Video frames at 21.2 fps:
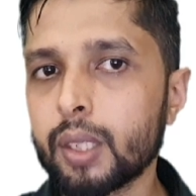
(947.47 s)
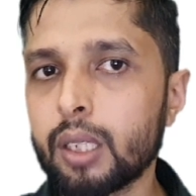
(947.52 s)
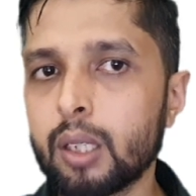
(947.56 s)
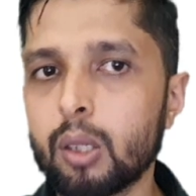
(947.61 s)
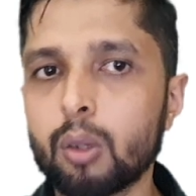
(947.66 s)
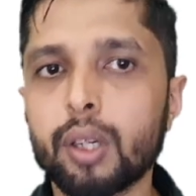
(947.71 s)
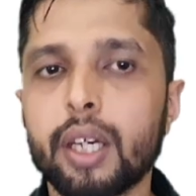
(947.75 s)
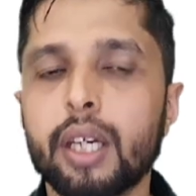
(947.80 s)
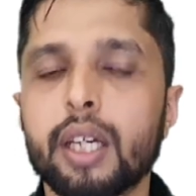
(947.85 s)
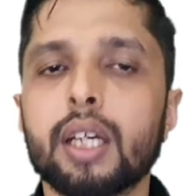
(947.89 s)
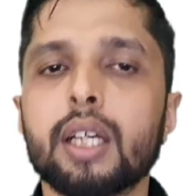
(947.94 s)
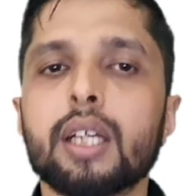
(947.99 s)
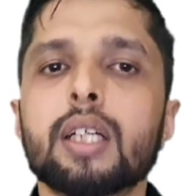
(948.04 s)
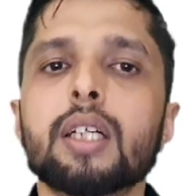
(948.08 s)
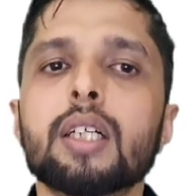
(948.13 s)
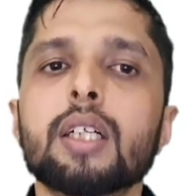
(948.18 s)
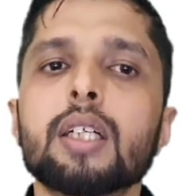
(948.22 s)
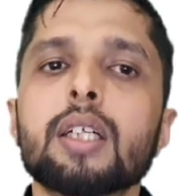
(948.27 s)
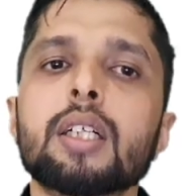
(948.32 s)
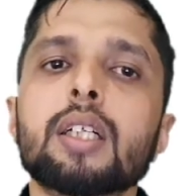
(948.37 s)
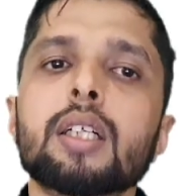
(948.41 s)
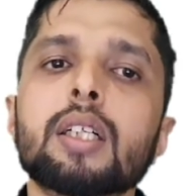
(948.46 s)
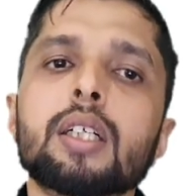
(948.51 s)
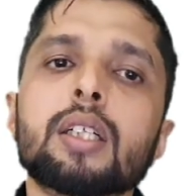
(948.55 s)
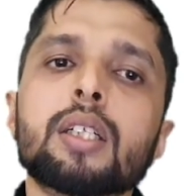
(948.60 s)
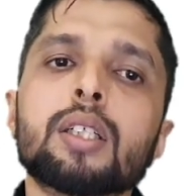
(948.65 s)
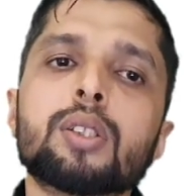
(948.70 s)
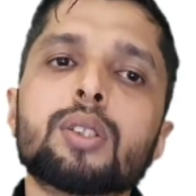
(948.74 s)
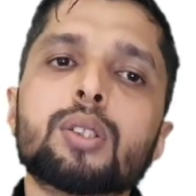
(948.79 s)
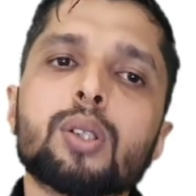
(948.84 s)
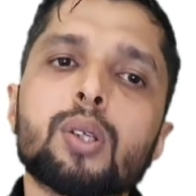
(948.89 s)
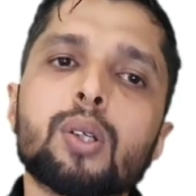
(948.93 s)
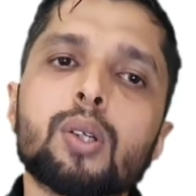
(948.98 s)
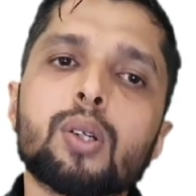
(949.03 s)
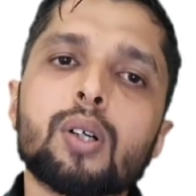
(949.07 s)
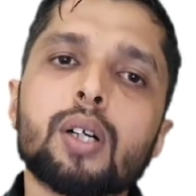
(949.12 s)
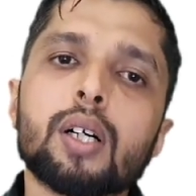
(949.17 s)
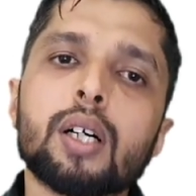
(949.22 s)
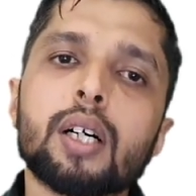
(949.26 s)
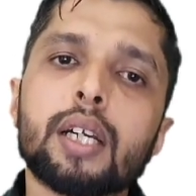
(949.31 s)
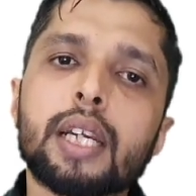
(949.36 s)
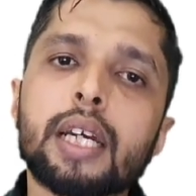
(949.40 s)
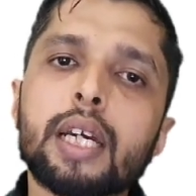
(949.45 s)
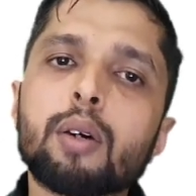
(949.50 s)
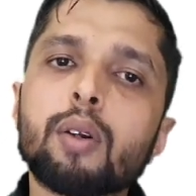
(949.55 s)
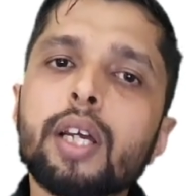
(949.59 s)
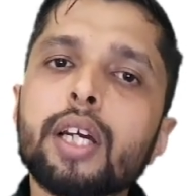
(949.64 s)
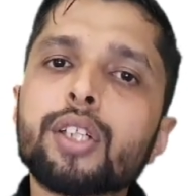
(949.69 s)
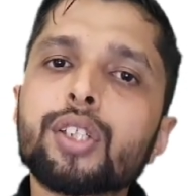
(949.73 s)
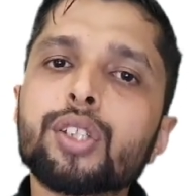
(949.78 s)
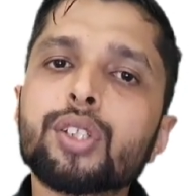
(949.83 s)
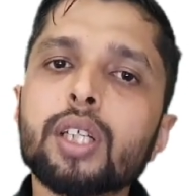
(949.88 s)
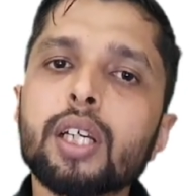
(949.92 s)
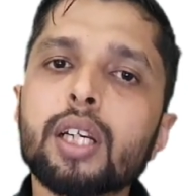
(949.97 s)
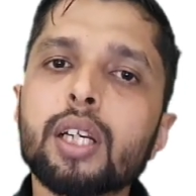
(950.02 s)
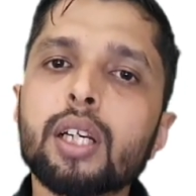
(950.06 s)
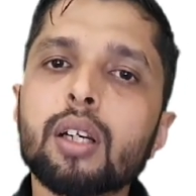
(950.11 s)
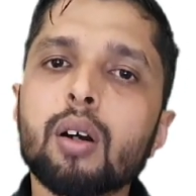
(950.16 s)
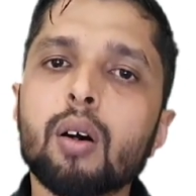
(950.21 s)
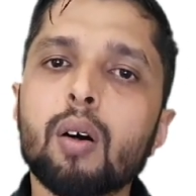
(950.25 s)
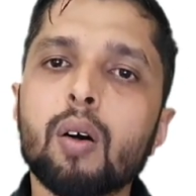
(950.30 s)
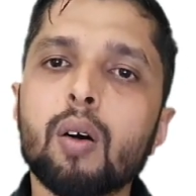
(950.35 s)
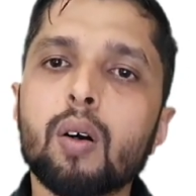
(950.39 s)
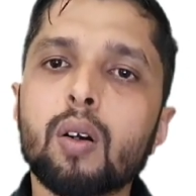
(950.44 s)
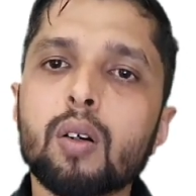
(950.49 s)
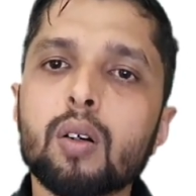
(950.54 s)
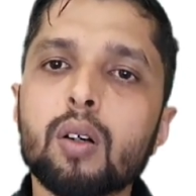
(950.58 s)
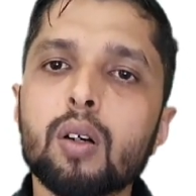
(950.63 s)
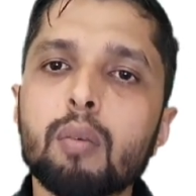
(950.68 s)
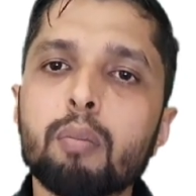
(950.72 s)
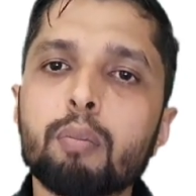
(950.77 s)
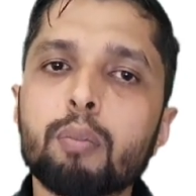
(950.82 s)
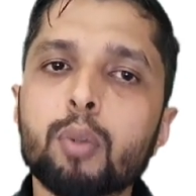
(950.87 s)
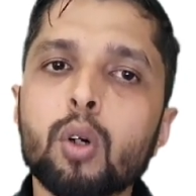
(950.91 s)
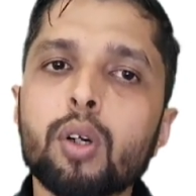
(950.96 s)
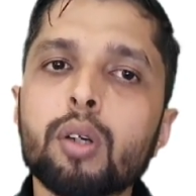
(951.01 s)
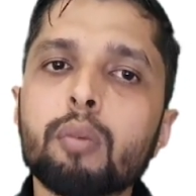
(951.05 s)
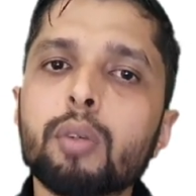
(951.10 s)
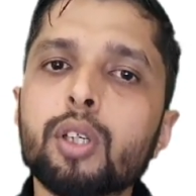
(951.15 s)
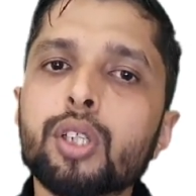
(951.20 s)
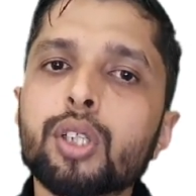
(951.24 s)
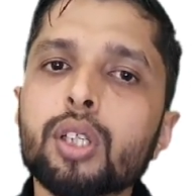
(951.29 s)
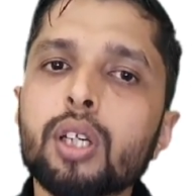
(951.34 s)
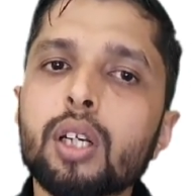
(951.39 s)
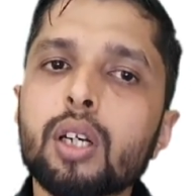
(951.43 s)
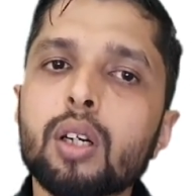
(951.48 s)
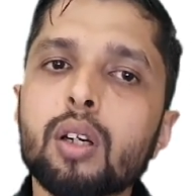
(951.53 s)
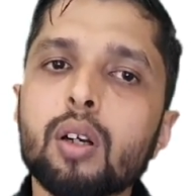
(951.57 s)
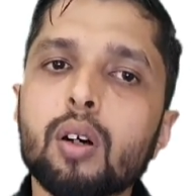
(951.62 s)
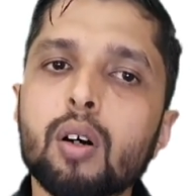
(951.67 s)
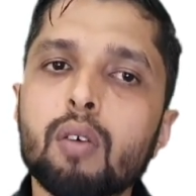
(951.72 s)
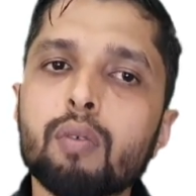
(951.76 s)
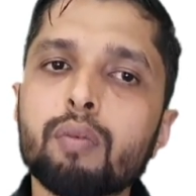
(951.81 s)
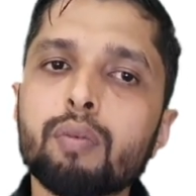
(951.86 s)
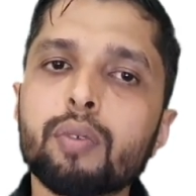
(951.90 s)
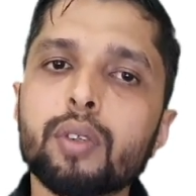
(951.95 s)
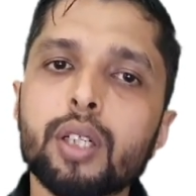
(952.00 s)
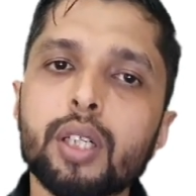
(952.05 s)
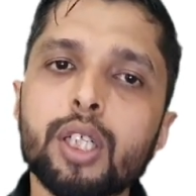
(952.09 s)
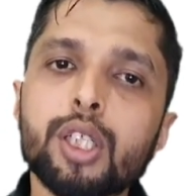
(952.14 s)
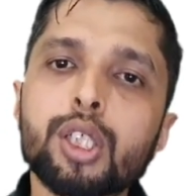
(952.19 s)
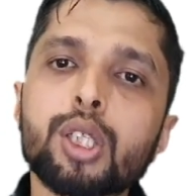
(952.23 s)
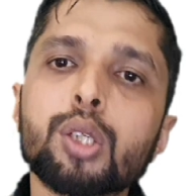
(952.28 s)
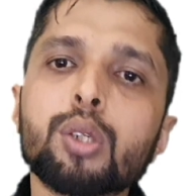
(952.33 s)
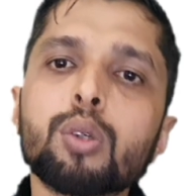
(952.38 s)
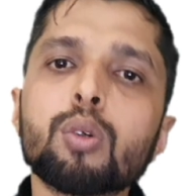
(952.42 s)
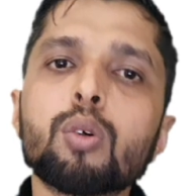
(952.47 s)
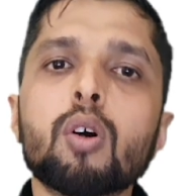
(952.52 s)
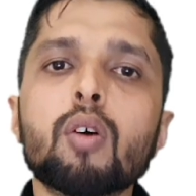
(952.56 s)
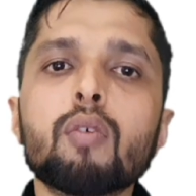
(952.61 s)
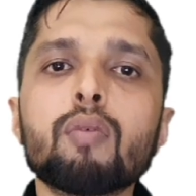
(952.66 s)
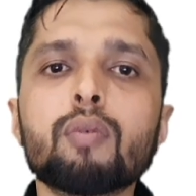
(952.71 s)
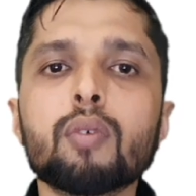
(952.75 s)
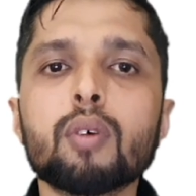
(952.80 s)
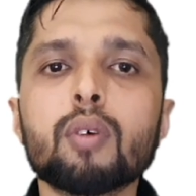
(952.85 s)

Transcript: Okay, so regulation or prohibition of issue of